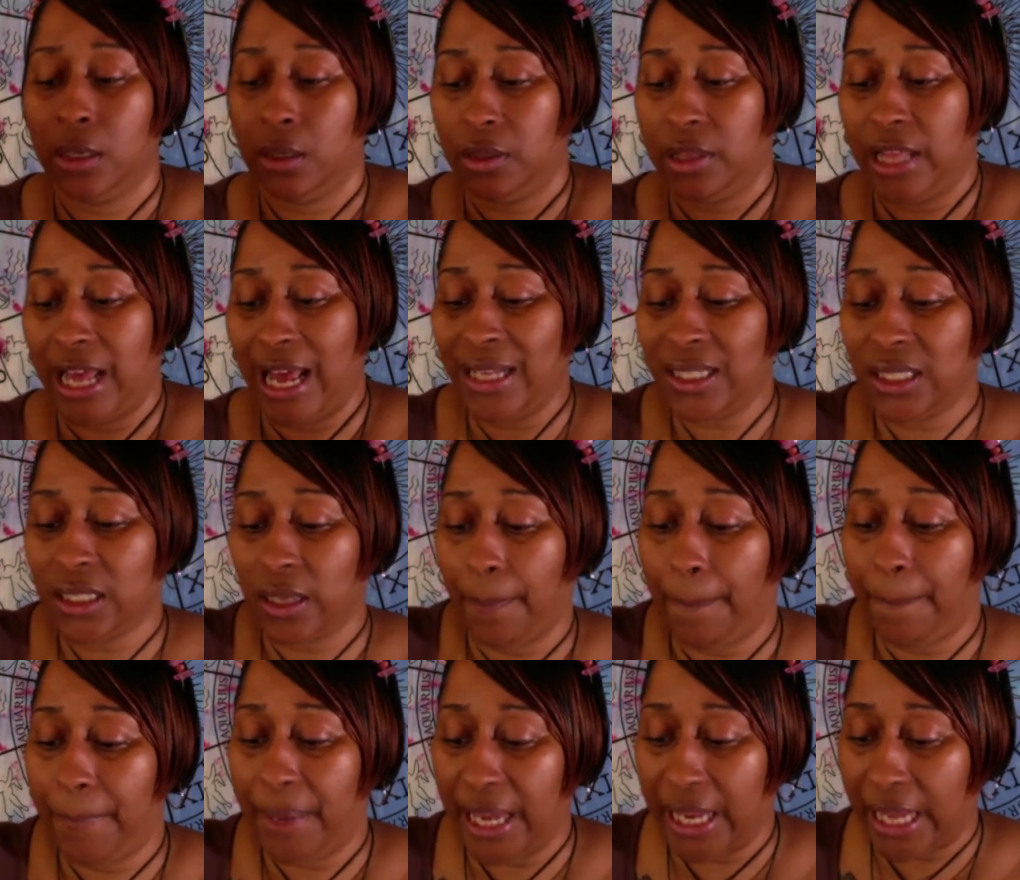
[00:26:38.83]
That's
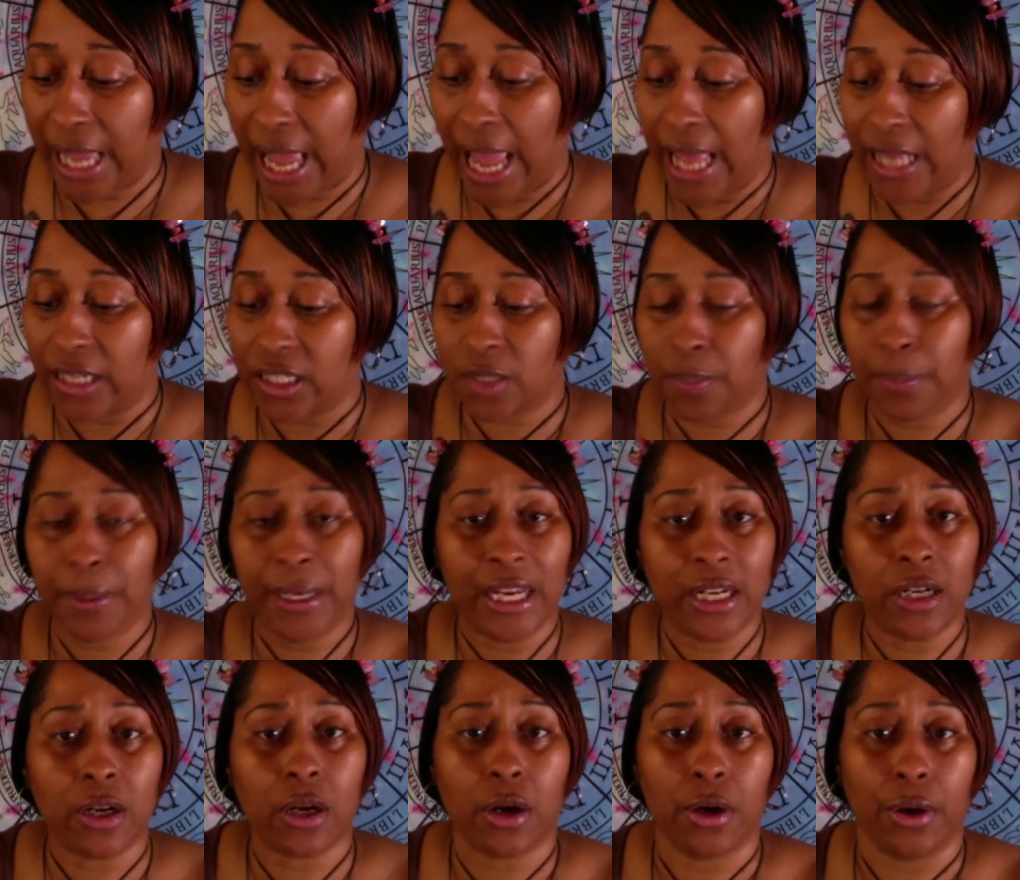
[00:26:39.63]
a big
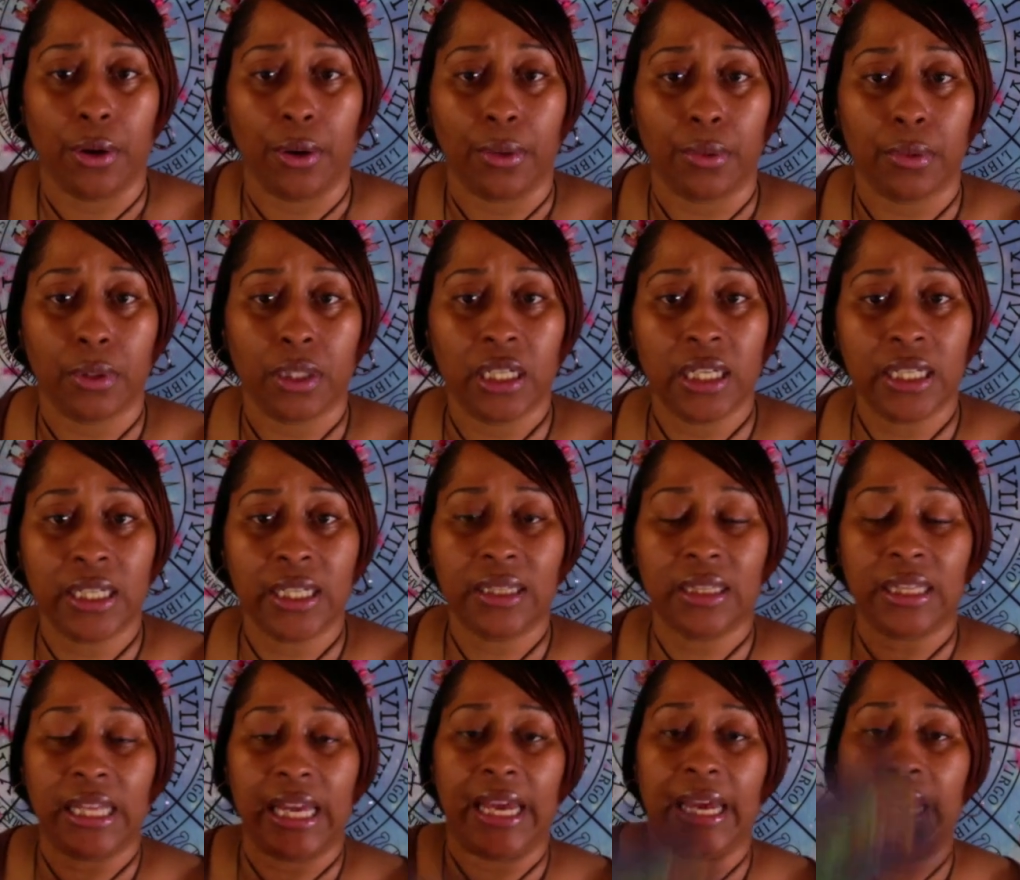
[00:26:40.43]
pentacle. Look
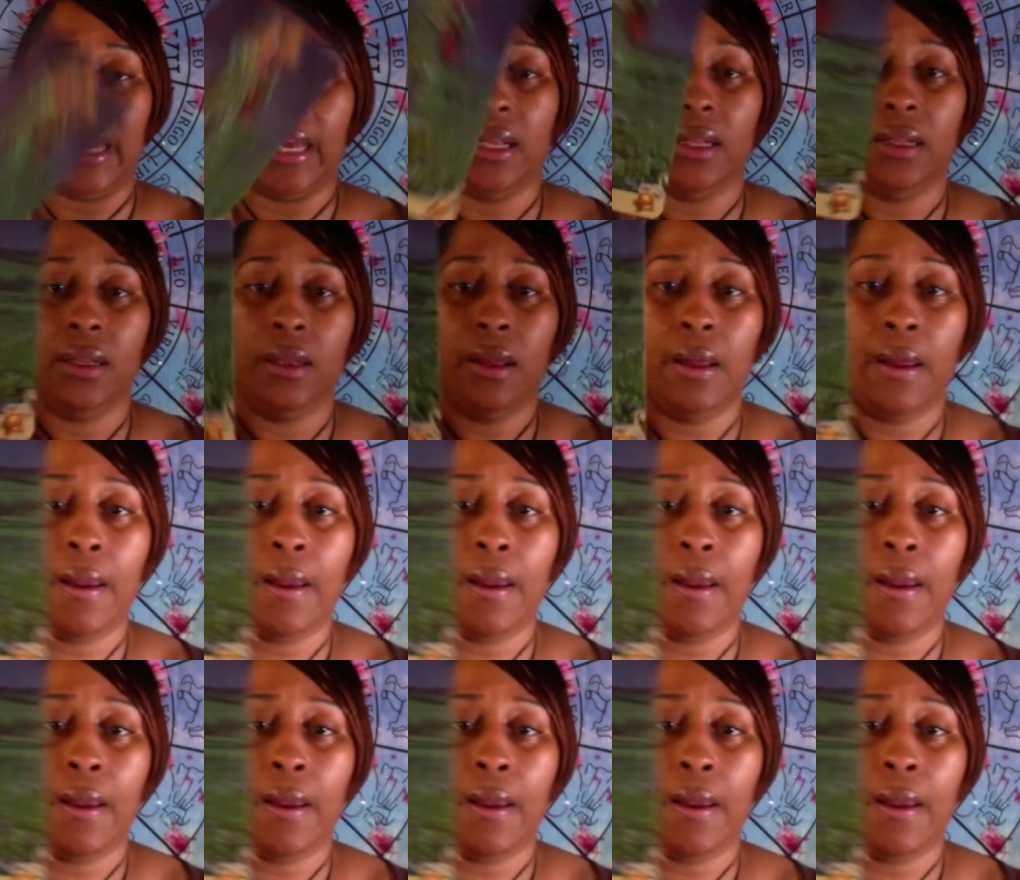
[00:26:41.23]
at that.